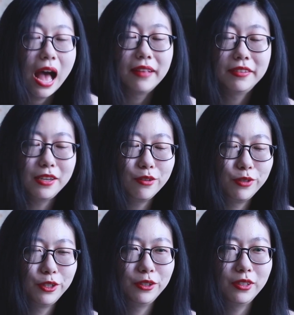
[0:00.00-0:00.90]
I think
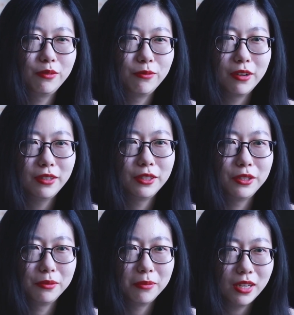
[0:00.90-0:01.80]
we shouldn't worry
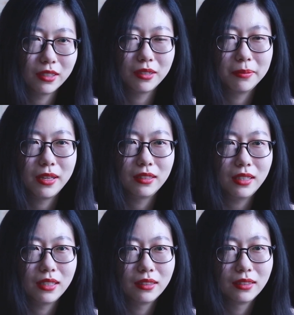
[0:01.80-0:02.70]
too much about
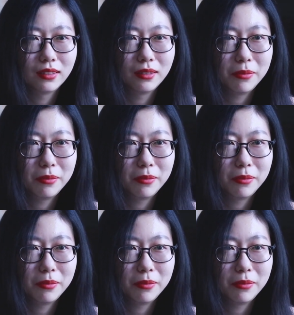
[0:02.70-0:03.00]
this,